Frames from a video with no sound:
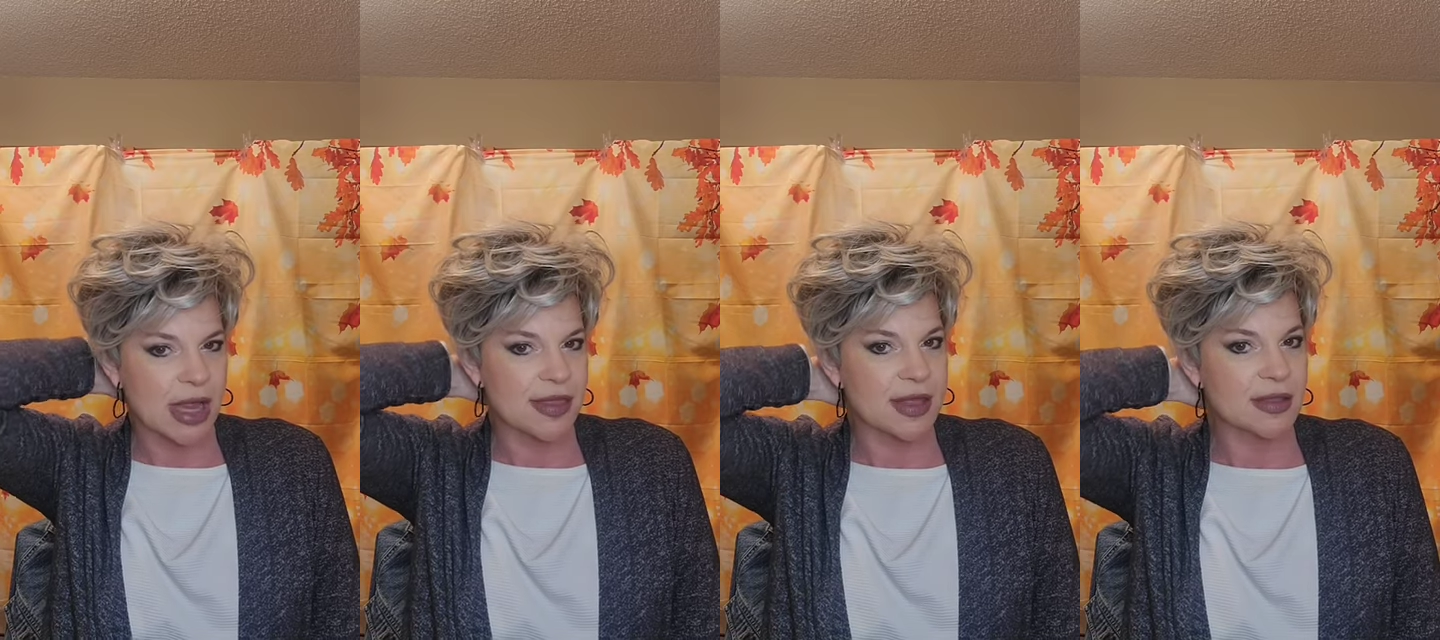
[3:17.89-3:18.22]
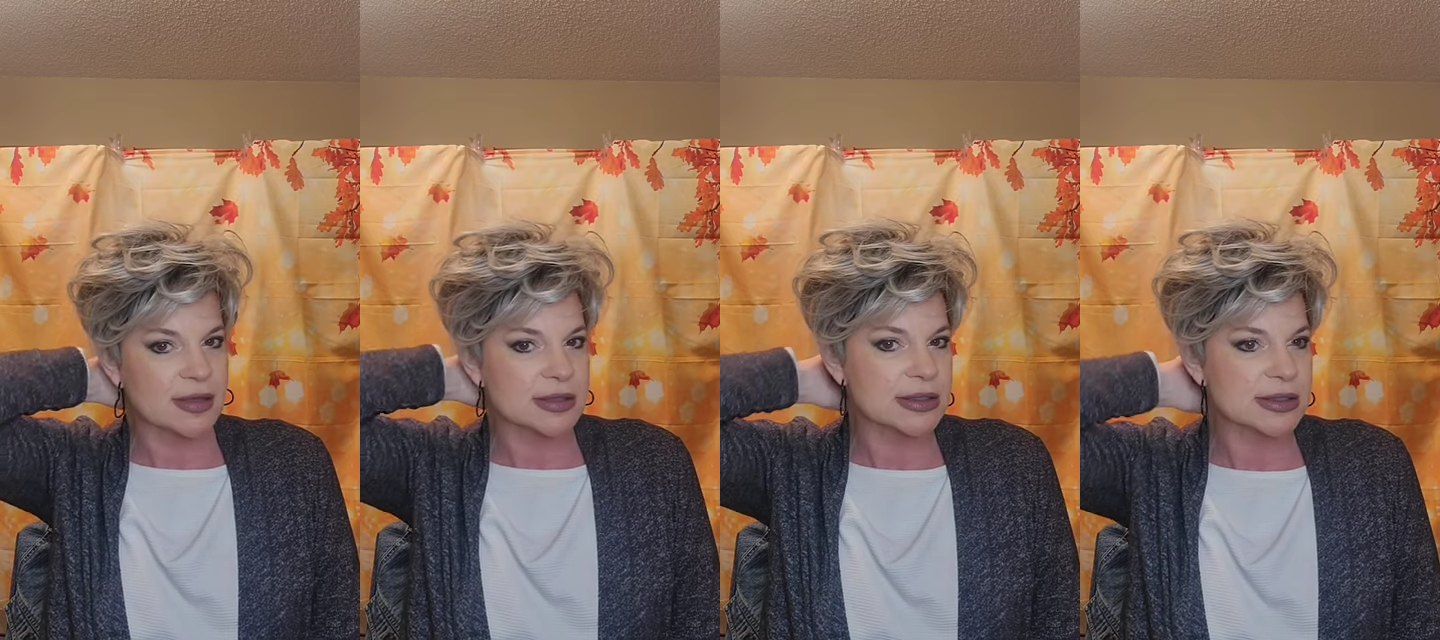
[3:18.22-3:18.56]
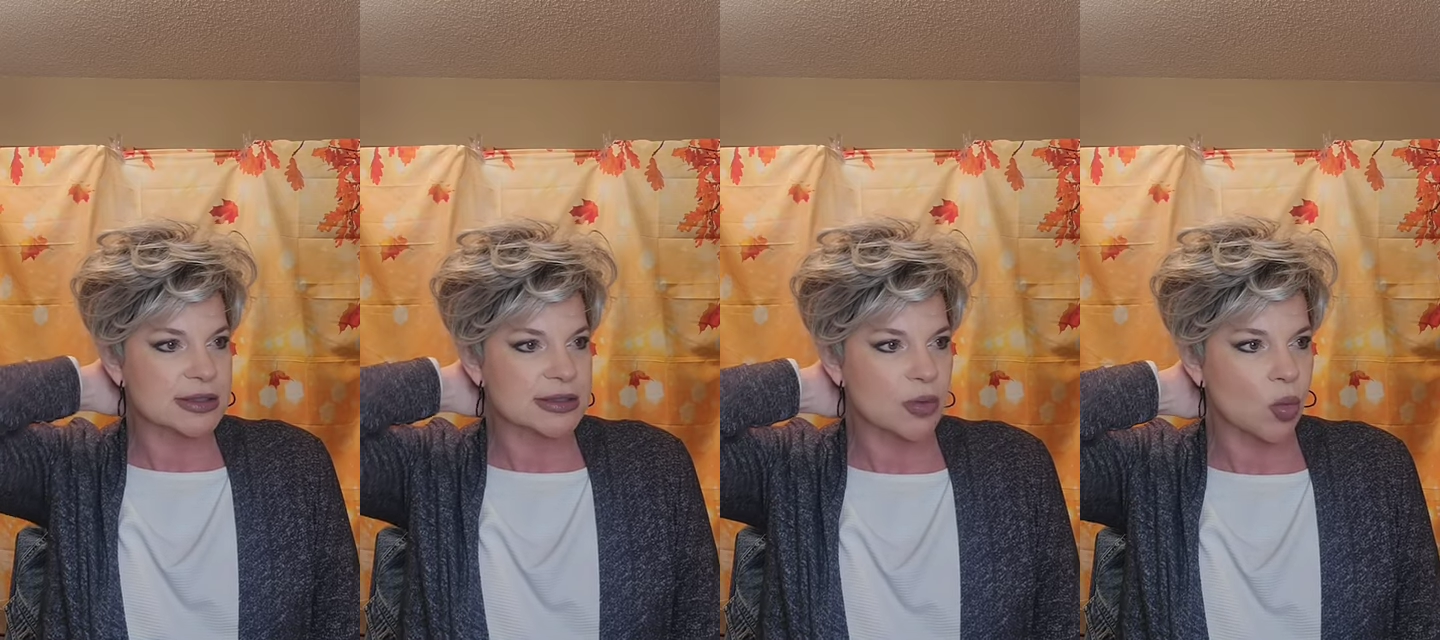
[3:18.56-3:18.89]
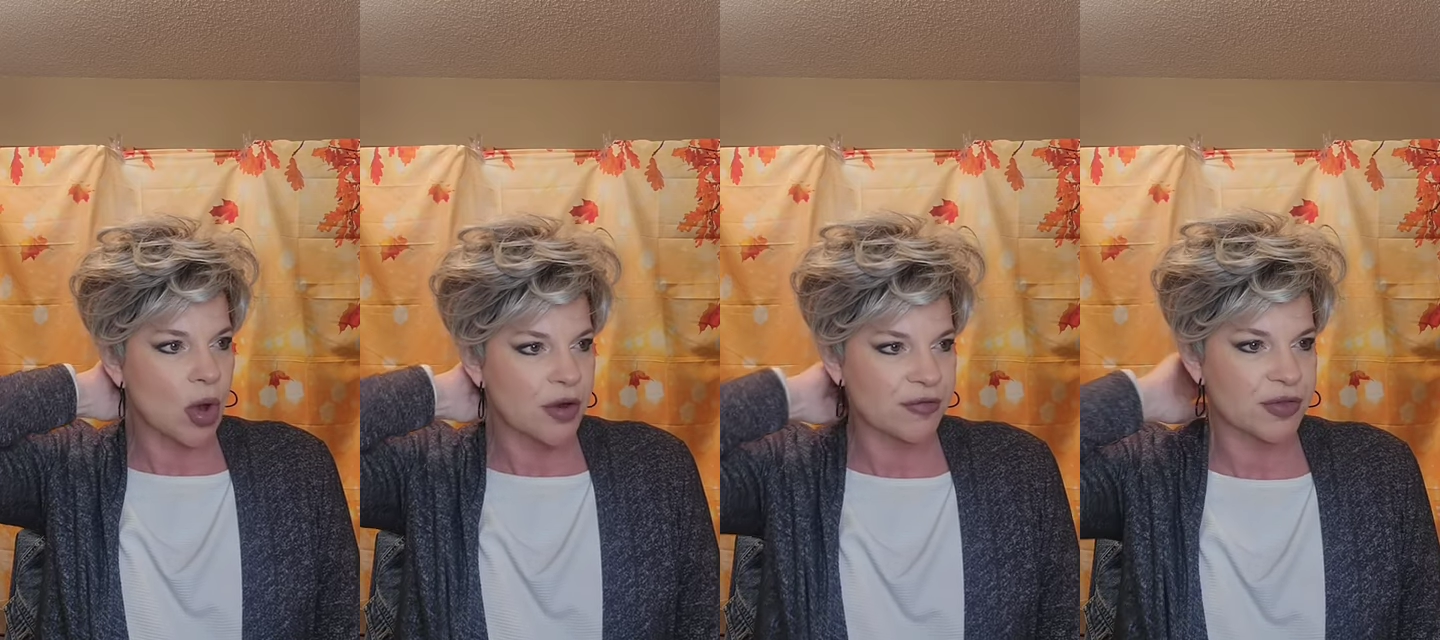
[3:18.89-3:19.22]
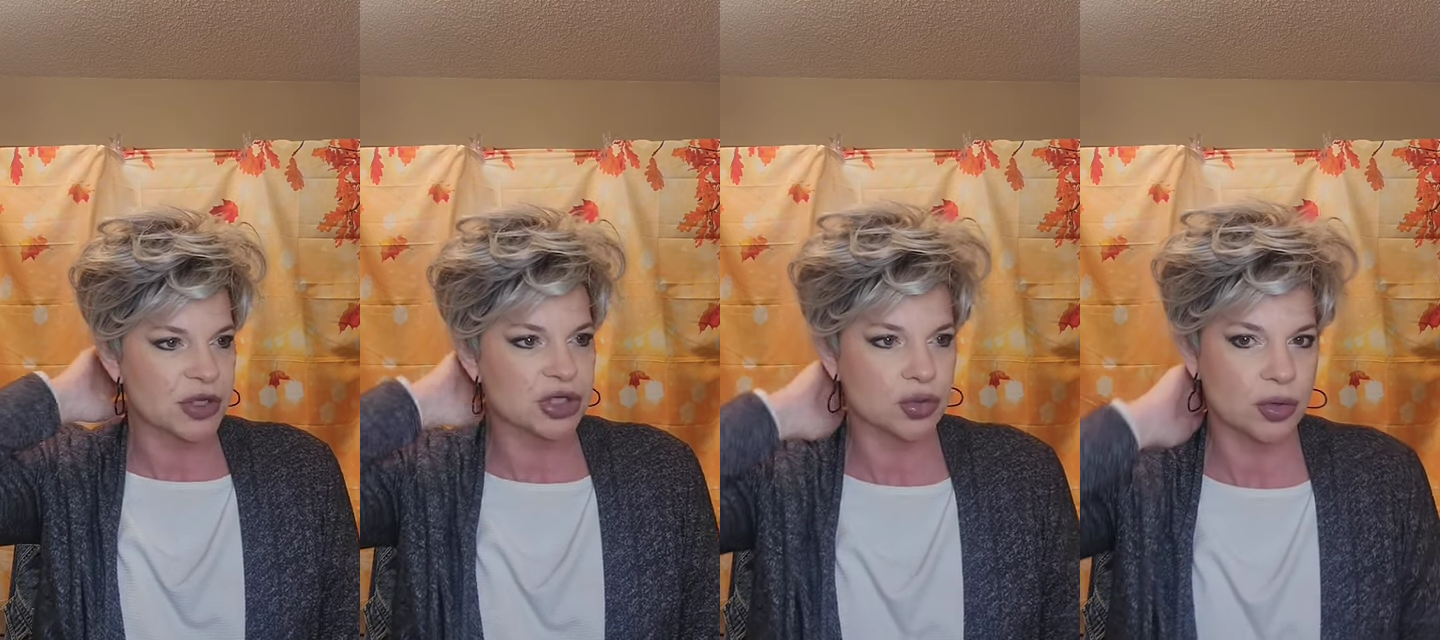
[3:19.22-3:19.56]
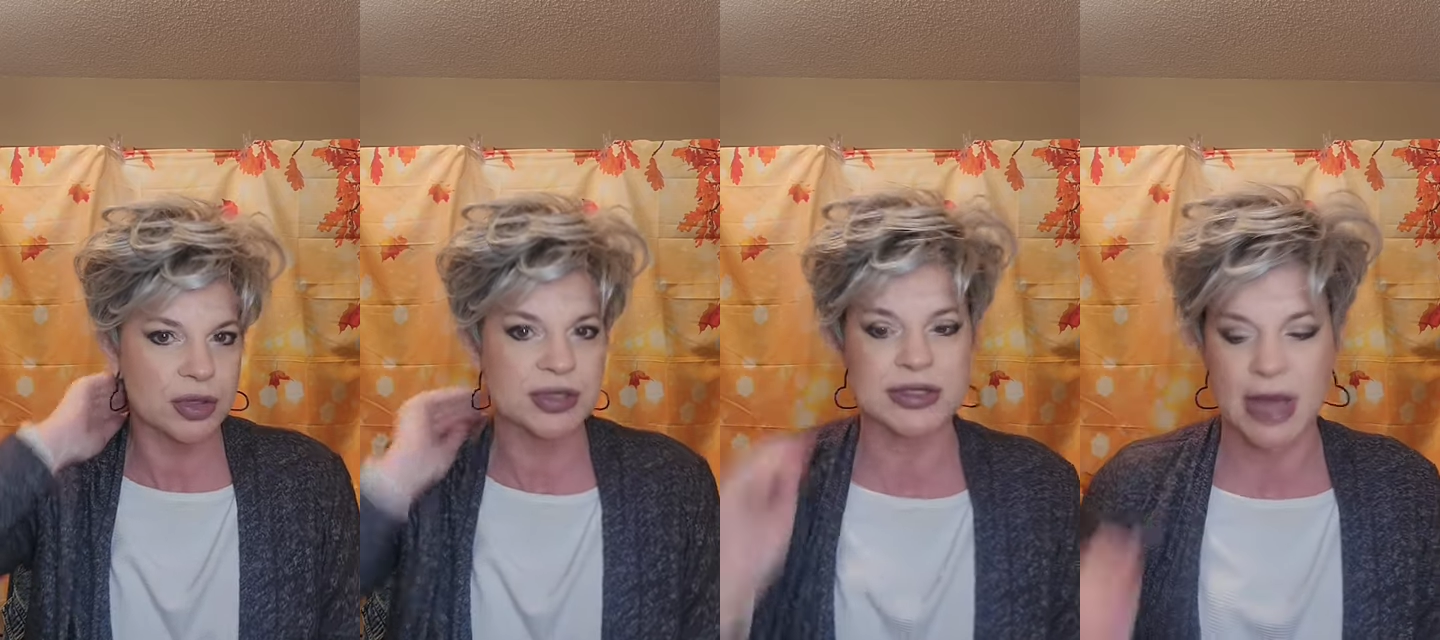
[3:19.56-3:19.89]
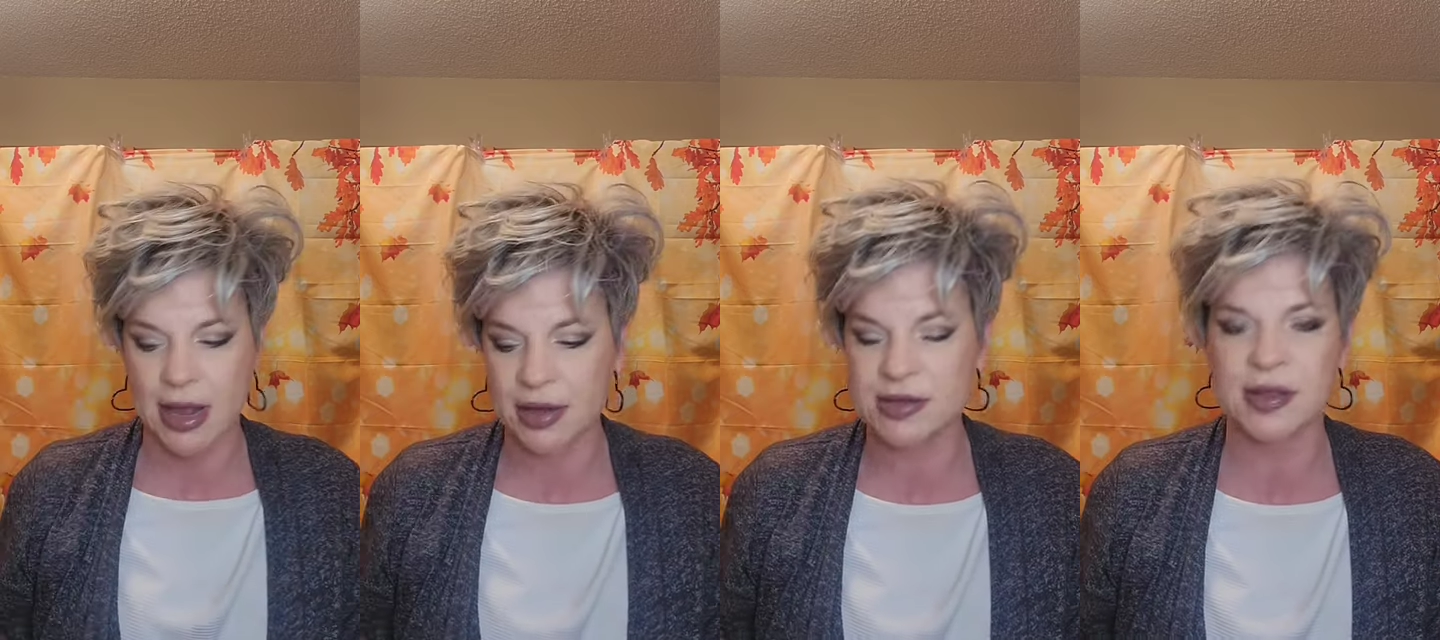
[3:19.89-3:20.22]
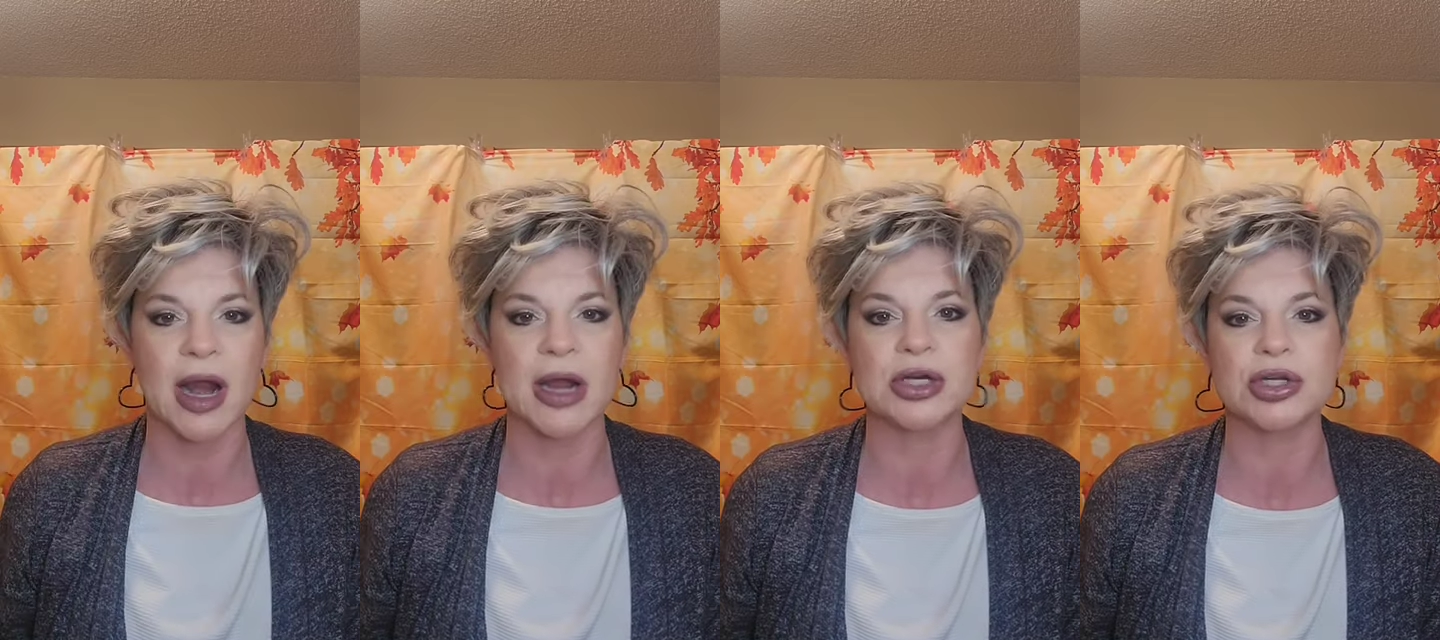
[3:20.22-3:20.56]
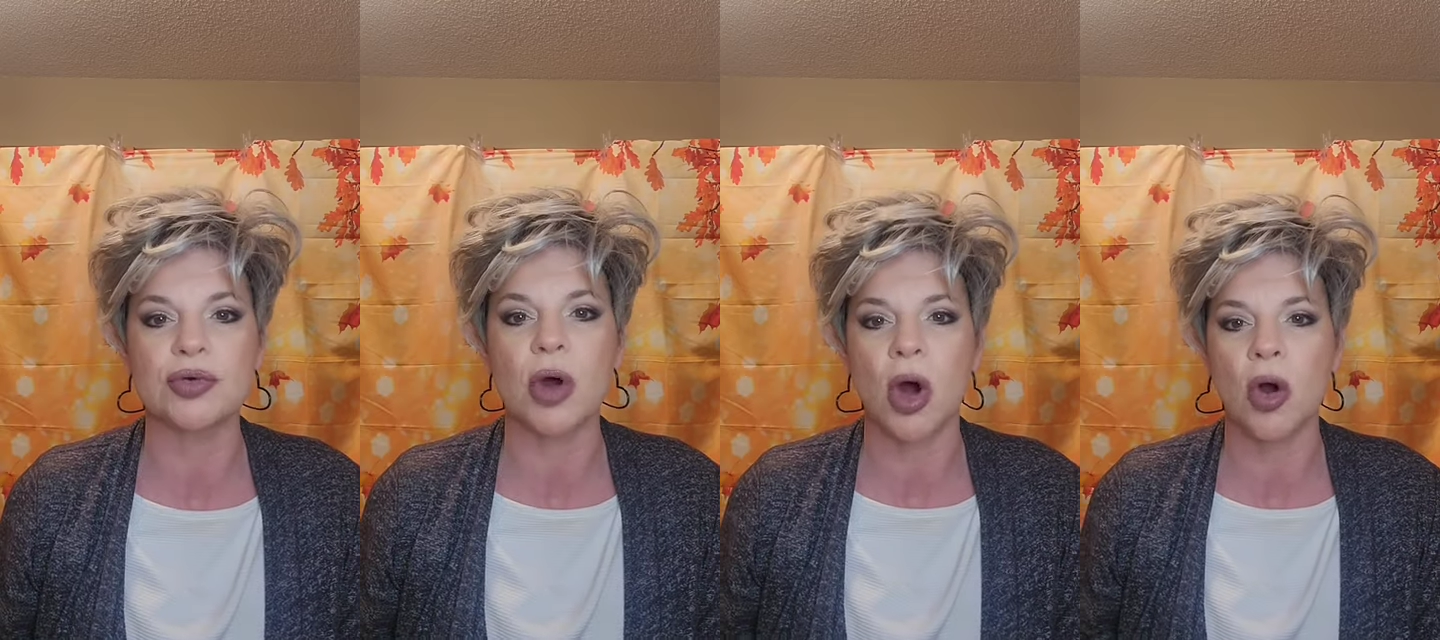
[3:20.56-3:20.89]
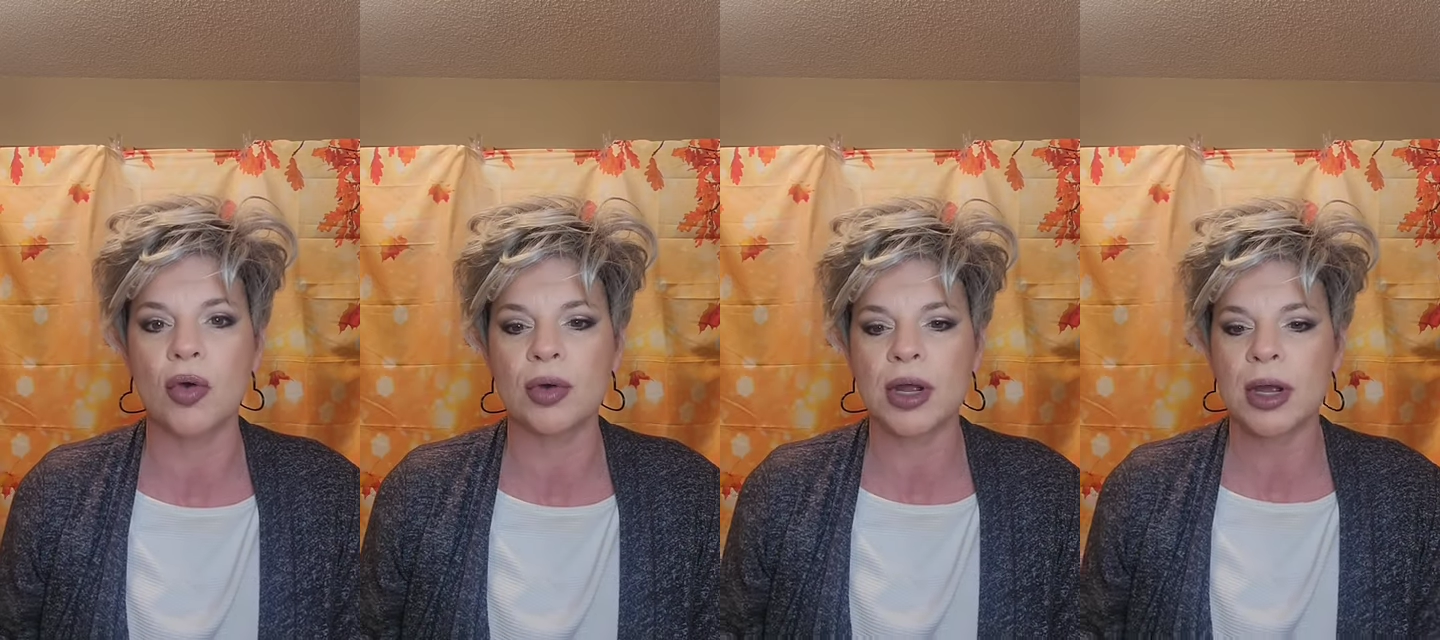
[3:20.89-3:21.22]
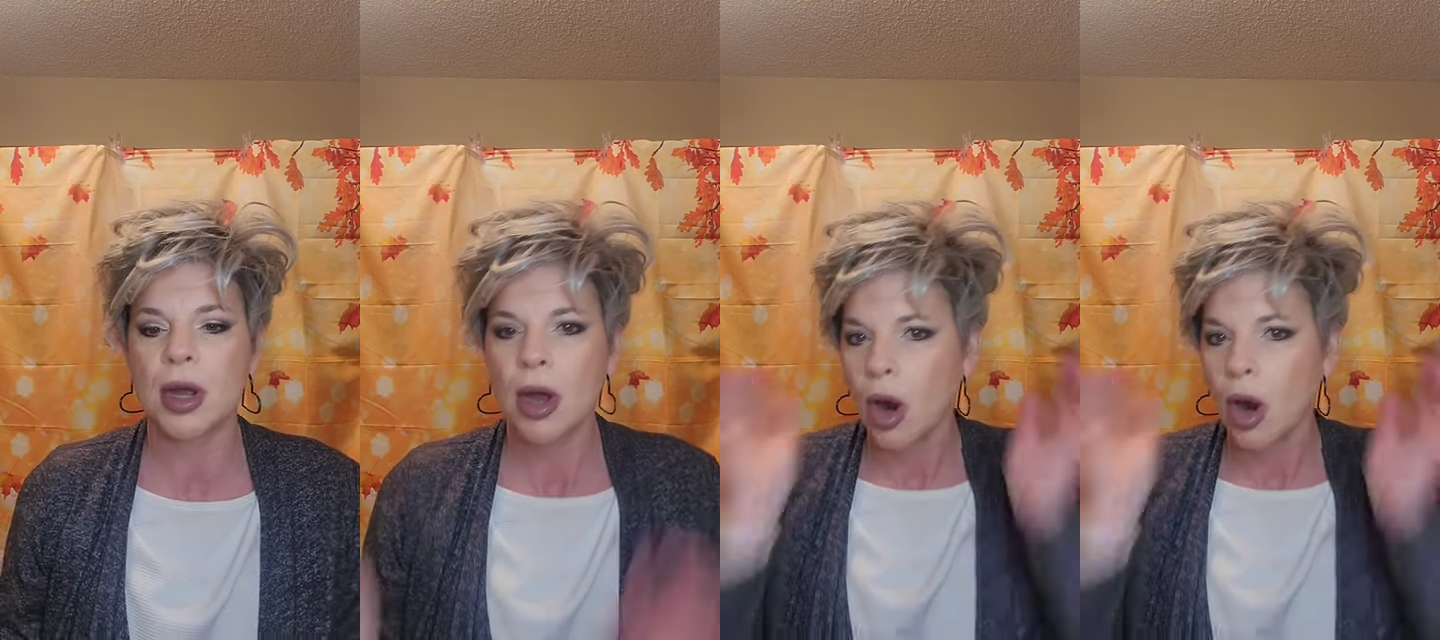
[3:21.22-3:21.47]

I think this is one of the shorter styles that I do own